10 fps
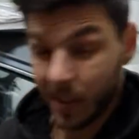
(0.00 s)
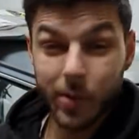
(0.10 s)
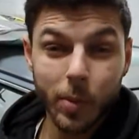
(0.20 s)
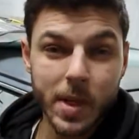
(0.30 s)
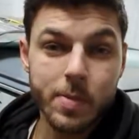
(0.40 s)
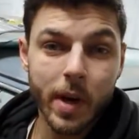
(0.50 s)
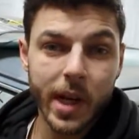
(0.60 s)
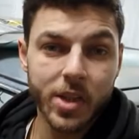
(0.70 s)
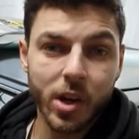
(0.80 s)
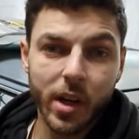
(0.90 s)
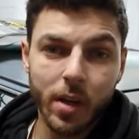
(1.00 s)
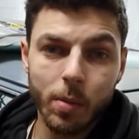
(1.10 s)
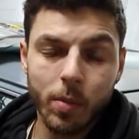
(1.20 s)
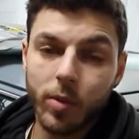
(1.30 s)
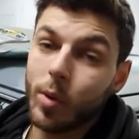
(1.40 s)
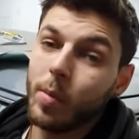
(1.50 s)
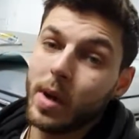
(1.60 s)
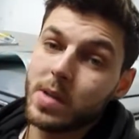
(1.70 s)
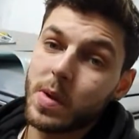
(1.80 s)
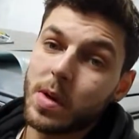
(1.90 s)
film this, but I actually thought
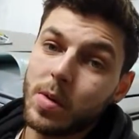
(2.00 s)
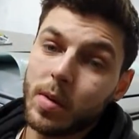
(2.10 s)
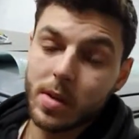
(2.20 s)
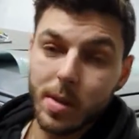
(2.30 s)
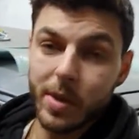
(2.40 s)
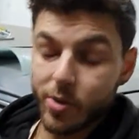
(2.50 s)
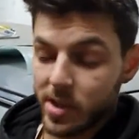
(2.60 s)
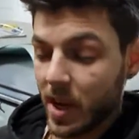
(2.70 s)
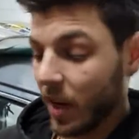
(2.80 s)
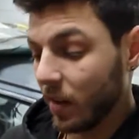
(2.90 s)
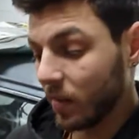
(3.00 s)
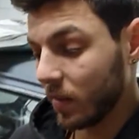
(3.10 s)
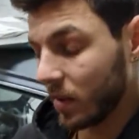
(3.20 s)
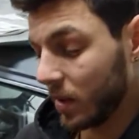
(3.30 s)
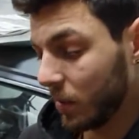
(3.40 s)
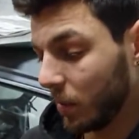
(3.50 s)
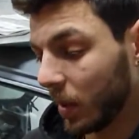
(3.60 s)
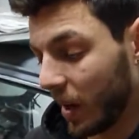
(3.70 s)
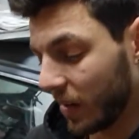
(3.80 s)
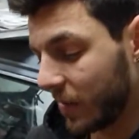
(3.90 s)
might as well some interesting um,
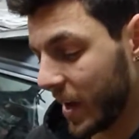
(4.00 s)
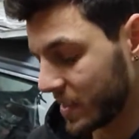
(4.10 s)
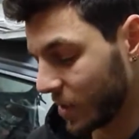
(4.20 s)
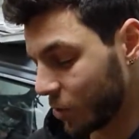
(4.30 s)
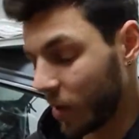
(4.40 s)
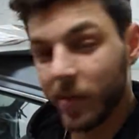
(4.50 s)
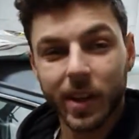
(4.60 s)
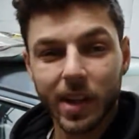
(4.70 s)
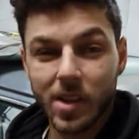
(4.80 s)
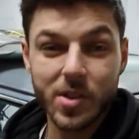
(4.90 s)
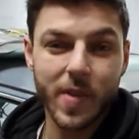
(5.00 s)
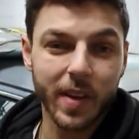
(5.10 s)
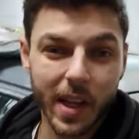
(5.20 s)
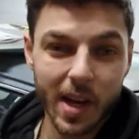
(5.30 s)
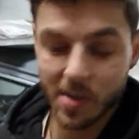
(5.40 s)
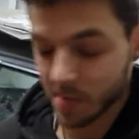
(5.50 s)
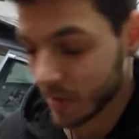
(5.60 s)
like Fiesta trivia that I just found out as